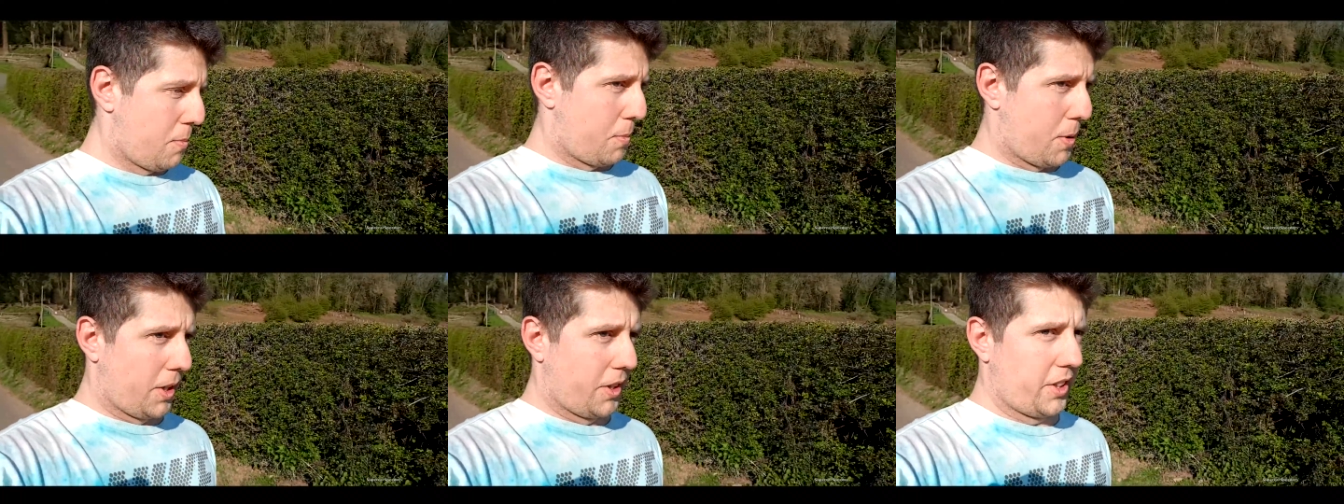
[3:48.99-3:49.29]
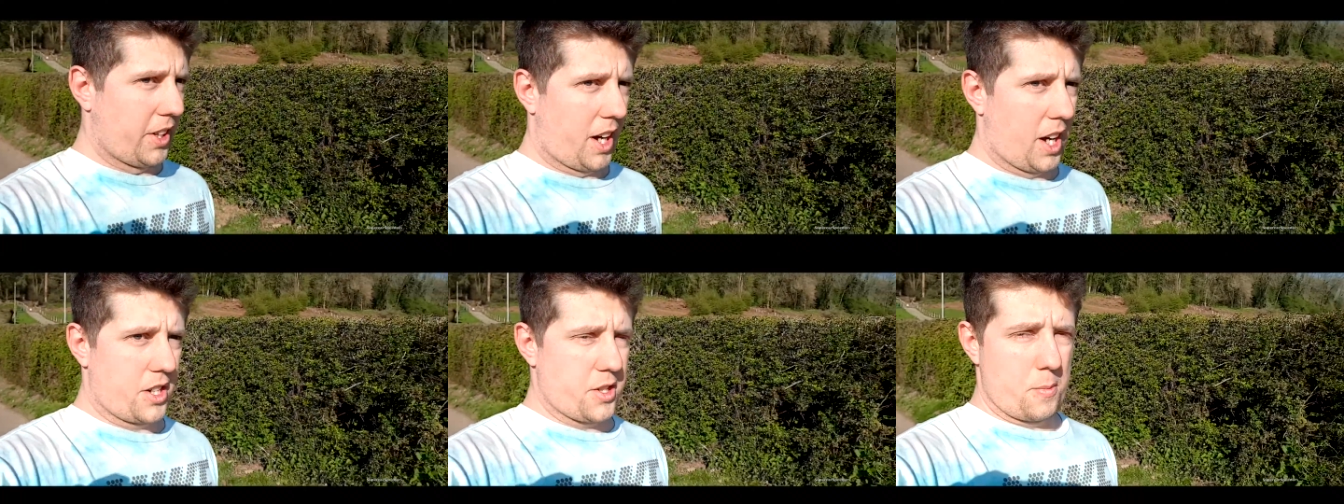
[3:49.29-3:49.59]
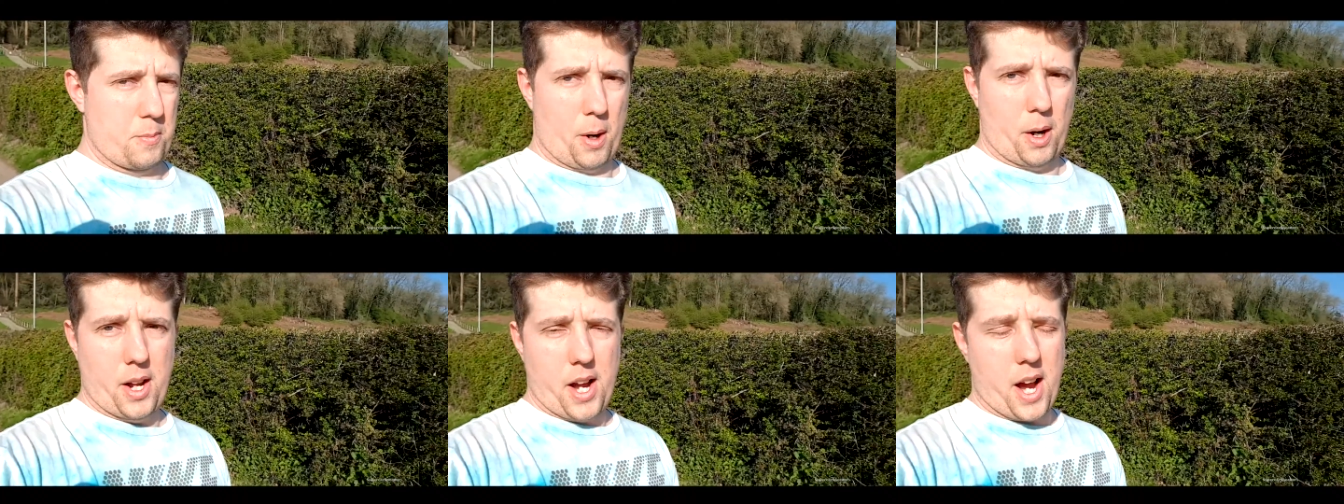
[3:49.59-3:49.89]
But uh, I
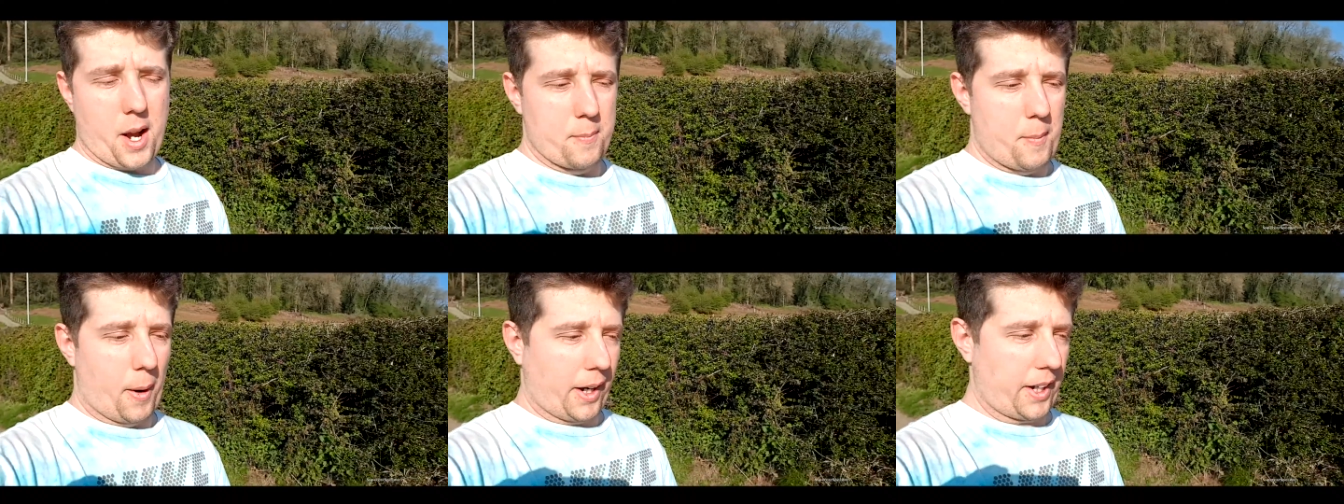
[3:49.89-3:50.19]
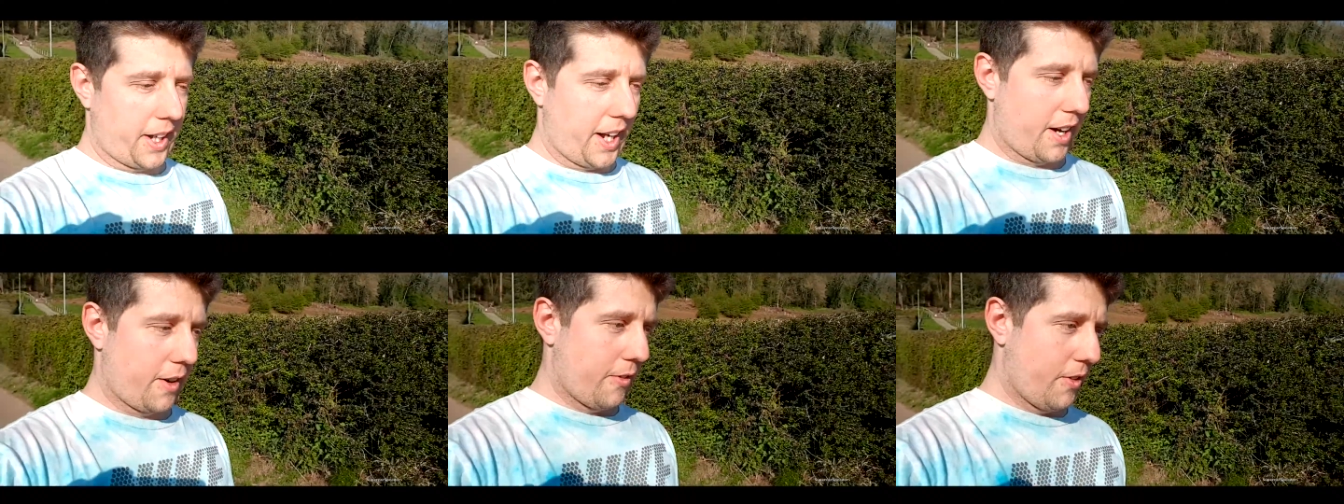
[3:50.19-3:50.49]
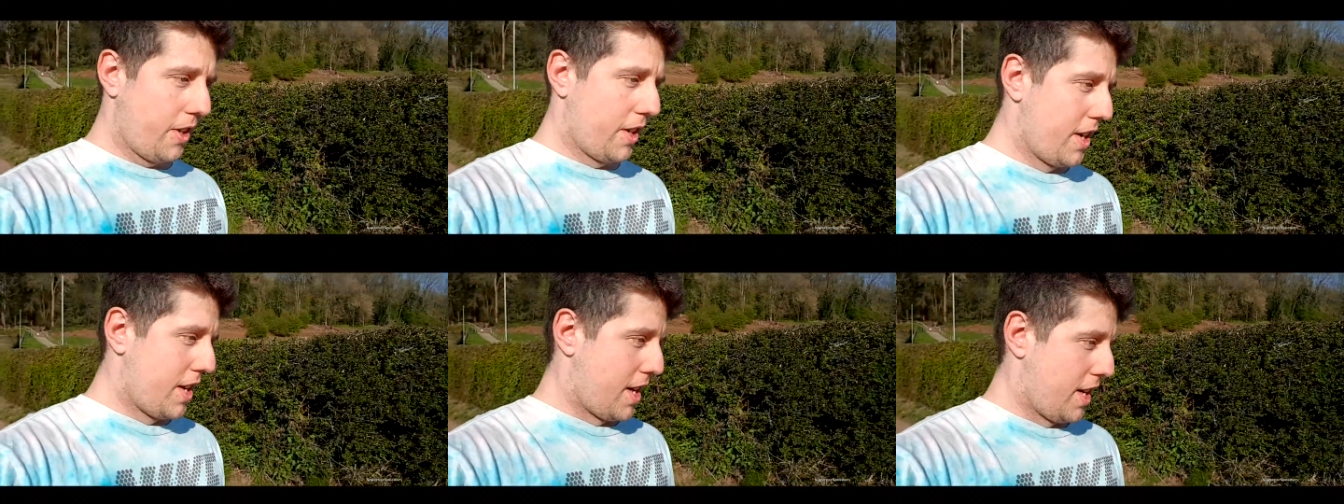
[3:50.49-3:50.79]
should probably head back down
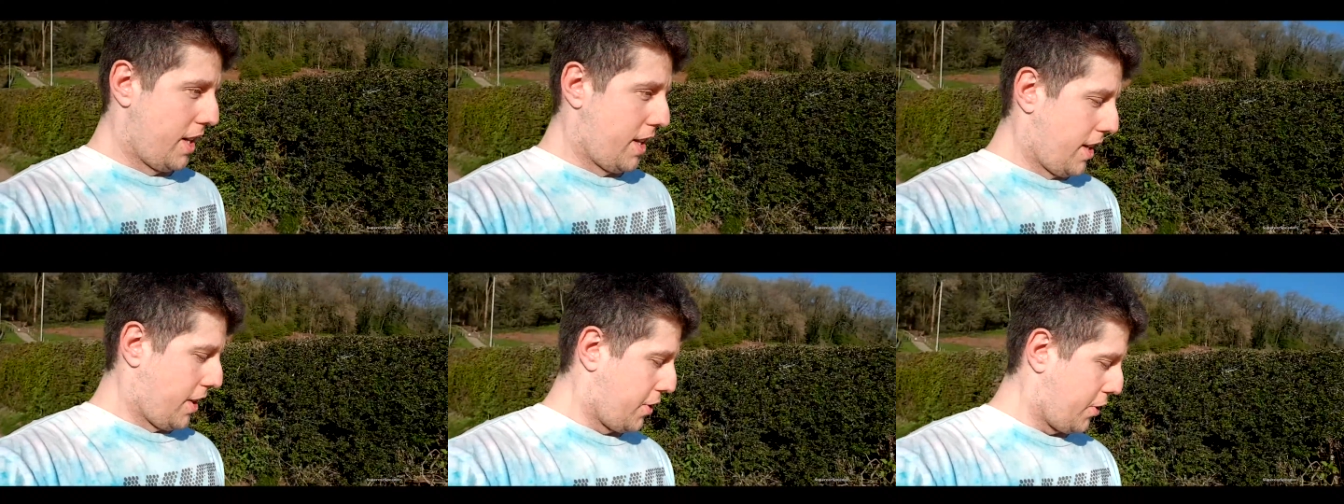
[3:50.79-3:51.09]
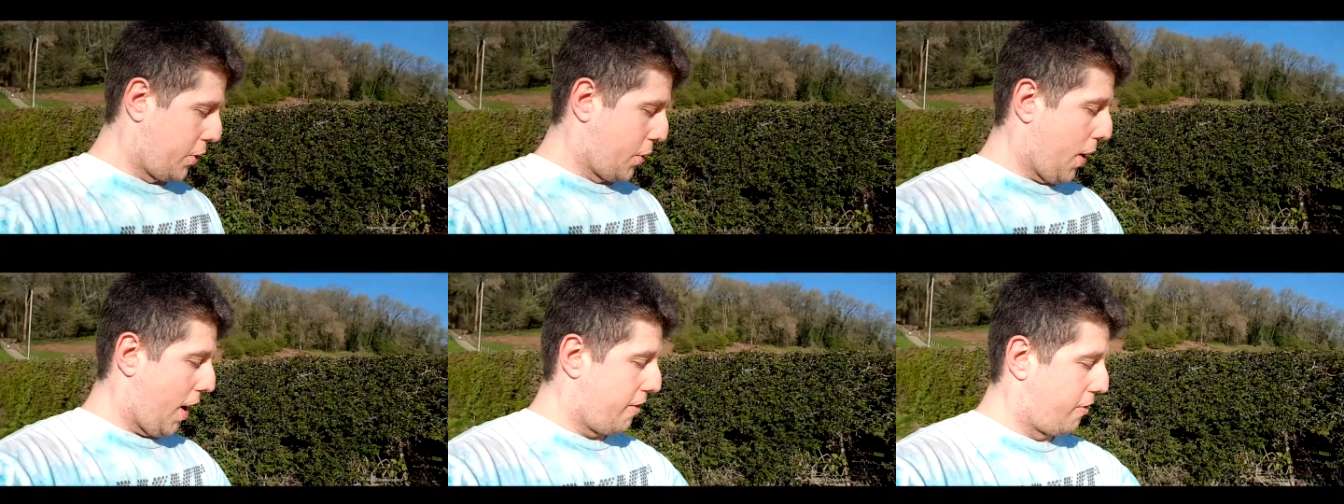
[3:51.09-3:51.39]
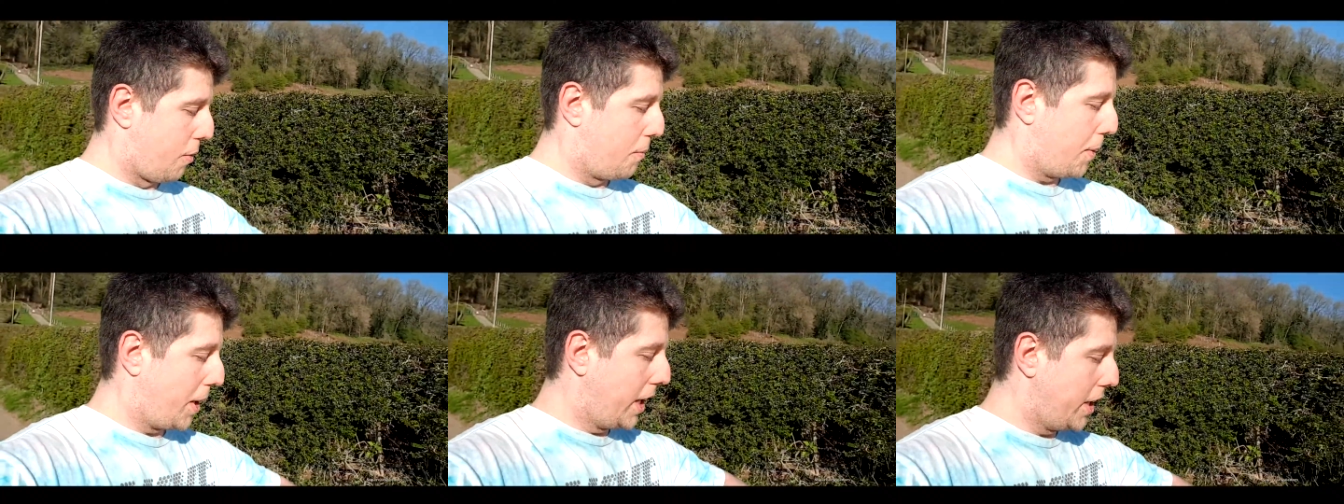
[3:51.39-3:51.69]
to have
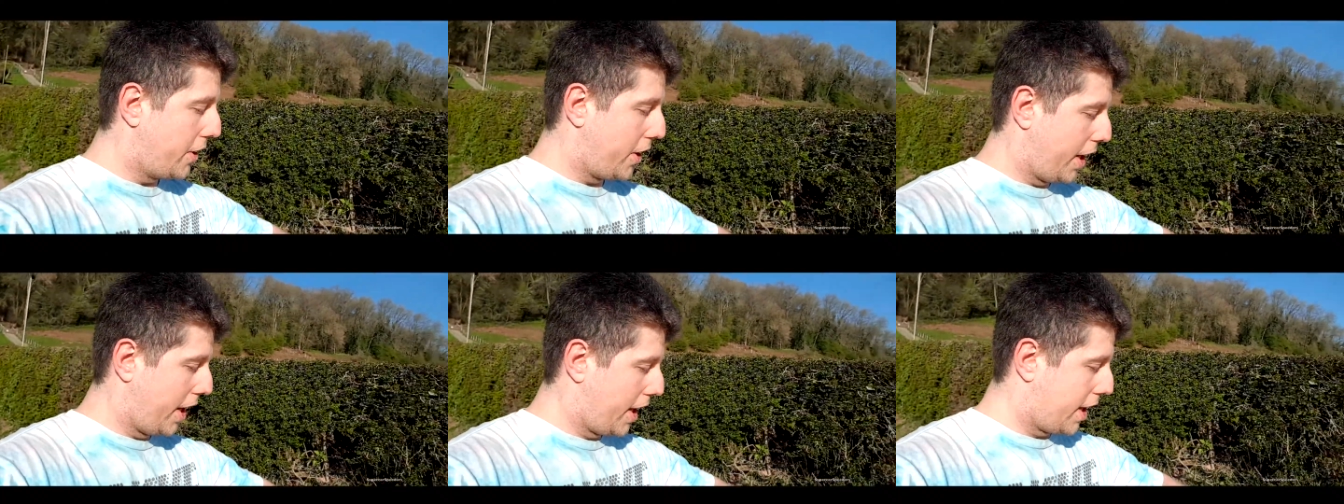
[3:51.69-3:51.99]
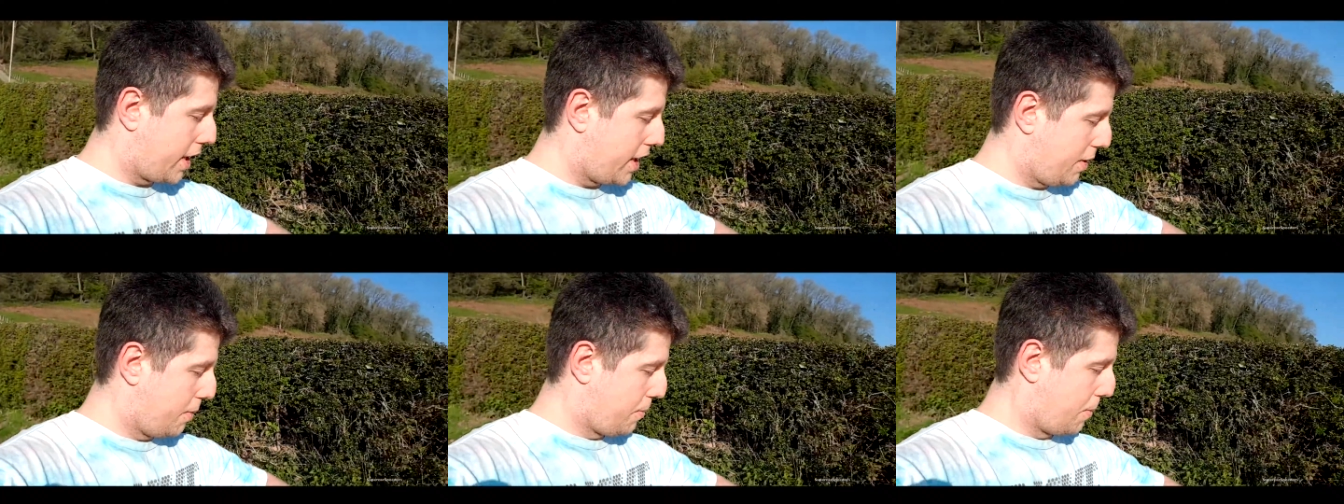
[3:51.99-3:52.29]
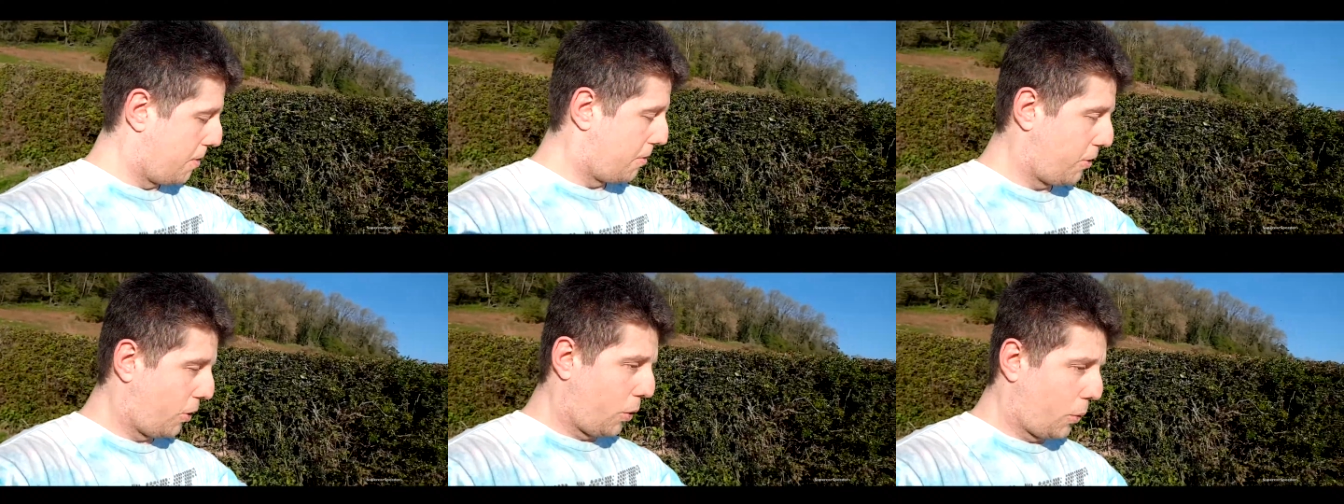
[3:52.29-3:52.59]
a meeting
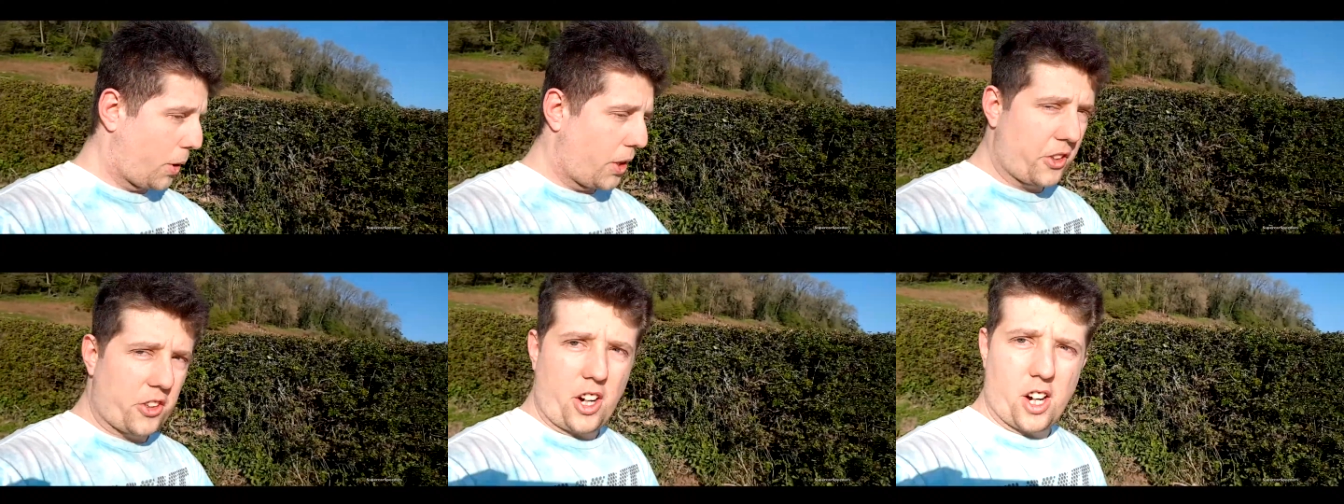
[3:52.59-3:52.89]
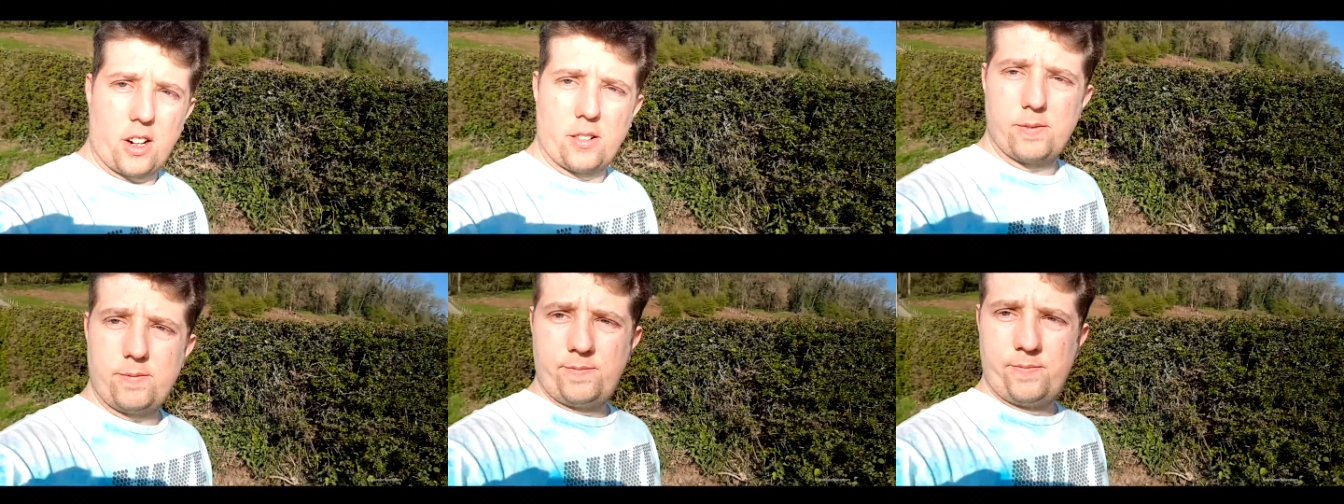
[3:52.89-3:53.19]
before we start.